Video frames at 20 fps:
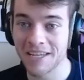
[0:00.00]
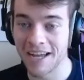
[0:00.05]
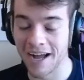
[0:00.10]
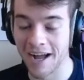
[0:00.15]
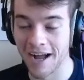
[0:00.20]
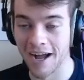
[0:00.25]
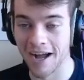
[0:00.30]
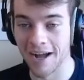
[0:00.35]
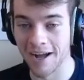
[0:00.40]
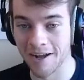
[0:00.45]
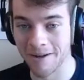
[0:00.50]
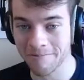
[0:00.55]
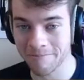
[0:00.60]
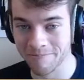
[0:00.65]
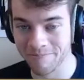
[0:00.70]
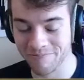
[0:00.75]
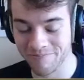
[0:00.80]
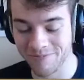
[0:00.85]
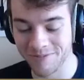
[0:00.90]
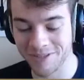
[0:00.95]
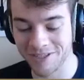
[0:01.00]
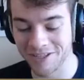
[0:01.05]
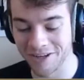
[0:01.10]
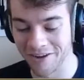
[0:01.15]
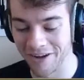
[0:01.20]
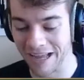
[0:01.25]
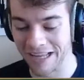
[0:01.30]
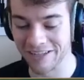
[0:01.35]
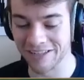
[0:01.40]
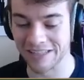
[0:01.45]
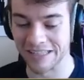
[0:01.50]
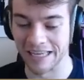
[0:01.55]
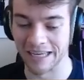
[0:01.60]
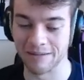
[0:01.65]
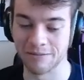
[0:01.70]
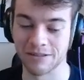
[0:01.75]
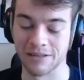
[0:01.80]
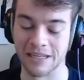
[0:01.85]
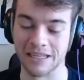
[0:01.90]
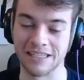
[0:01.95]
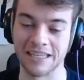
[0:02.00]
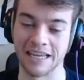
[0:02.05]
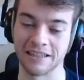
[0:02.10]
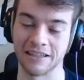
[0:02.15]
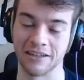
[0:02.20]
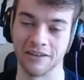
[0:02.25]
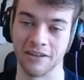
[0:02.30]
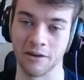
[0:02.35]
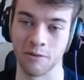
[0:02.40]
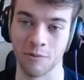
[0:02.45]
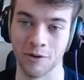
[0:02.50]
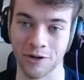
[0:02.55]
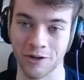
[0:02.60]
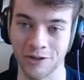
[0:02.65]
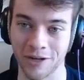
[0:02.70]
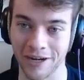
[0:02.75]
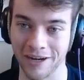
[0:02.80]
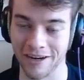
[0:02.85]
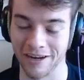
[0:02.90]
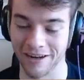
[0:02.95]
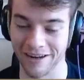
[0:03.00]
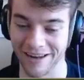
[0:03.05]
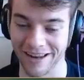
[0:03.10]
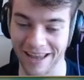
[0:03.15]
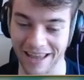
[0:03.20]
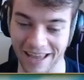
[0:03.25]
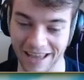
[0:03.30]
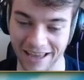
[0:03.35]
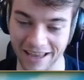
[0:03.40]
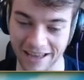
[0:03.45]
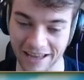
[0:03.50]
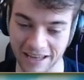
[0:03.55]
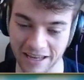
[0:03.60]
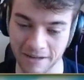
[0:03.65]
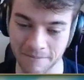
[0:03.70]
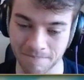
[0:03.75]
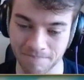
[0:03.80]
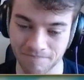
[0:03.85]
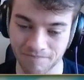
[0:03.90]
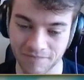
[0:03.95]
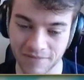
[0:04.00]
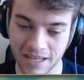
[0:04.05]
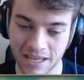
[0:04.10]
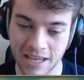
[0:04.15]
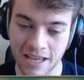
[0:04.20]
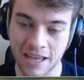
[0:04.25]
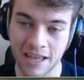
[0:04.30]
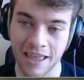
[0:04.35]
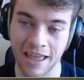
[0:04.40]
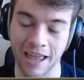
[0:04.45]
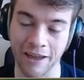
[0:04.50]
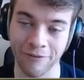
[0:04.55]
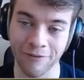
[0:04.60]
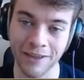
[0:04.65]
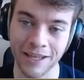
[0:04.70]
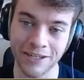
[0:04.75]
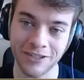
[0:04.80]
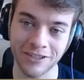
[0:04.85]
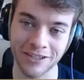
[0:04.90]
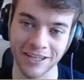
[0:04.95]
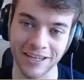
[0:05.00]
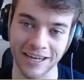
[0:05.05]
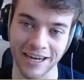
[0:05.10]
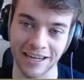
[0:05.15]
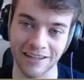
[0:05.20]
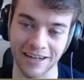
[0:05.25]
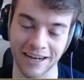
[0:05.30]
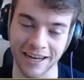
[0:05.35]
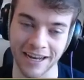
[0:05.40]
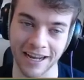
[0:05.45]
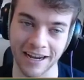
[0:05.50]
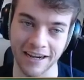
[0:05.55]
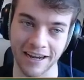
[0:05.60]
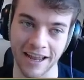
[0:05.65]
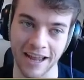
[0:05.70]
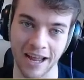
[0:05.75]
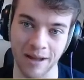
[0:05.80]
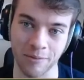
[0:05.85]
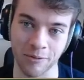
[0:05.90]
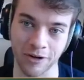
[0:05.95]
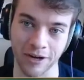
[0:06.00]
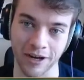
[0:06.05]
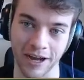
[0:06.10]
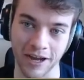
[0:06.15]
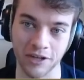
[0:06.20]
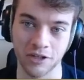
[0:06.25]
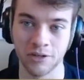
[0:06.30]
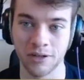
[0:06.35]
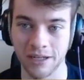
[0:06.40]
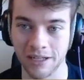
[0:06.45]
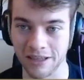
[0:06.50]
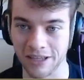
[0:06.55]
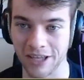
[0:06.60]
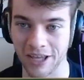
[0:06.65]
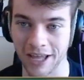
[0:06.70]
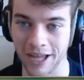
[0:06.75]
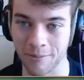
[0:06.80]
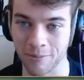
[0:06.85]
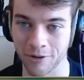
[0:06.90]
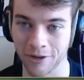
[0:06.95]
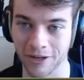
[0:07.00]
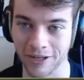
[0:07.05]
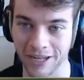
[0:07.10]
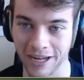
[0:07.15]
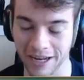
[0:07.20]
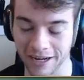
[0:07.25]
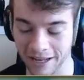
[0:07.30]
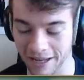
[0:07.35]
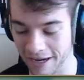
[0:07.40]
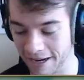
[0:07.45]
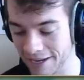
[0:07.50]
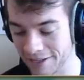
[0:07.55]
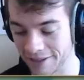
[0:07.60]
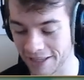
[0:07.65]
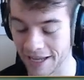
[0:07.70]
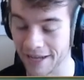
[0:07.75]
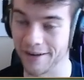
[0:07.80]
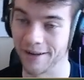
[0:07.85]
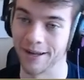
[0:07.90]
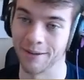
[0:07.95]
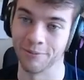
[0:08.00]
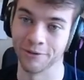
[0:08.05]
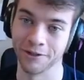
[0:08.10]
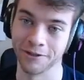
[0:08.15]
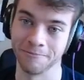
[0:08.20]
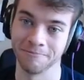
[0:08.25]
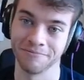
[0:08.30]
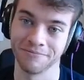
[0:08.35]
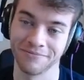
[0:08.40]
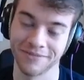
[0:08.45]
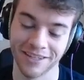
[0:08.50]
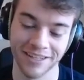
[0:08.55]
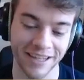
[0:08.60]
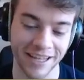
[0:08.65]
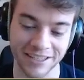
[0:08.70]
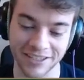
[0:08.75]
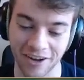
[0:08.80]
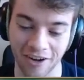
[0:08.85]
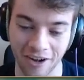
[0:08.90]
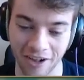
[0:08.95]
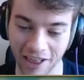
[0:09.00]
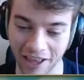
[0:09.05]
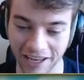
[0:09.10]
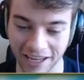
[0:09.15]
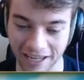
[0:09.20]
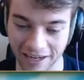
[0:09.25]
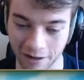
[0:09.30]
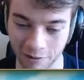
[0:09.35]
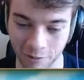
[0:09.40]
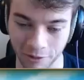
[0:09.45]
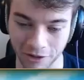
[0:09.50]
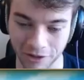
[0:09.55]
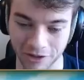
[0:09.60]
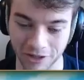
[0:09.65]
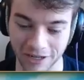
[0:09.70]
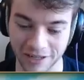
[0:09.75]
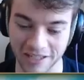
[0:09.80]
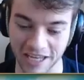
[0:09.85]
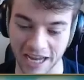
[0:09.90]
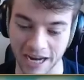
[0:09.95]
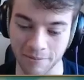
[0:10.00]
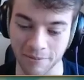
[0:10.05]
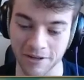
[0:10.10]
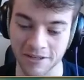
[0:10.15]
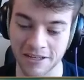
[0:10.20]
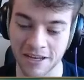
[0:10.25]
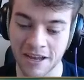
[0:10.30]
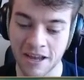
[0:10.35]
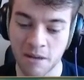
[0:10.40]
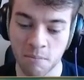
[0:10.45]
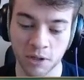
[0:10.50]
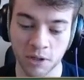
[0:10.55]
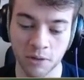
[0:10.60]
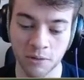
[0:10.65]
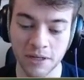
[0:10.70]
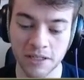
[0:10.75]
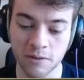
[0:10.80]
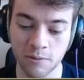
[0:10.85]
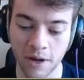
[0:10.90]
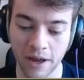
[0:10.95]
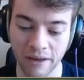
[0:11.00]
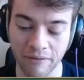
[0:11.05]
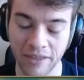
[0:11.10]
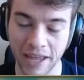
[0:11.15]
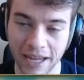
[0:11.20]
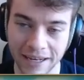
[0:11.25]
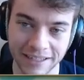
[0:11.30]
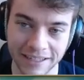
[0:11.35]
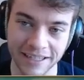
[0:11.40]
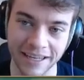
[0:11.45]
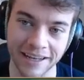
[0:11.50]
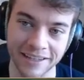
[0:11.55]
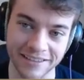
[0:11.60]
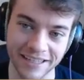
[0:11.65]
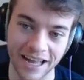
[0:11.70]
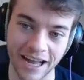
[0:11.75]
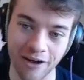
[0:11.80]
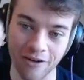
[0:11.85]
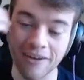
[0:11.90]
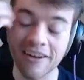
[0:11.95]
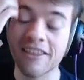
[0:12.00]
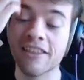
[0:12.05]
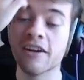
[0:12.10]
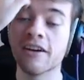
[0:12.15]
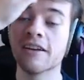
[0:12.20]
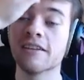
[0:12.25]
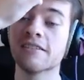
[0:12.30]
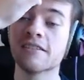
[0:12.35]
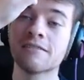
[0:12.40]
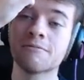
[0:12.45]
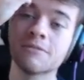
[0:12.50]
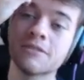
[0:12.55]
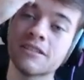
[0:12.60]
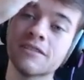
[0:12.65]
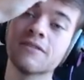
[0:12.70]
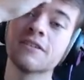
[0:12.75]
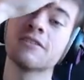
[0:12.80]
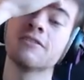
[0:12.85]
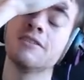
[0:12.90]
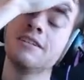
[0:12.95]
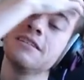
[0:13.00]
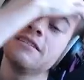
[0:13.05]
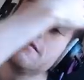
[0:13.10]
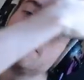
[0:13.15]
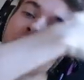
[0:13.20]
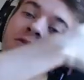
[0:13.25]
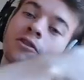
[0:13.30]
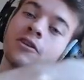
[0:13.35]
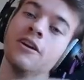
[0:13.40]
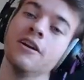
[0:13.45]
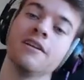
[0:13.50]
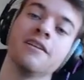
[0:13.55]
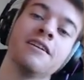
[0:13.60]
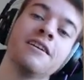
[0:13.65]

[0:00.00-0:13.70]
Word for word: Um, so I just like sat there like Wonder Traded a, a Fletchling and then I got an Abra. I traded the Abra again and got that Abra. That's all I get on Wonder Trade is Abras. But the reason why I have that DS out, there is a specific reason for it.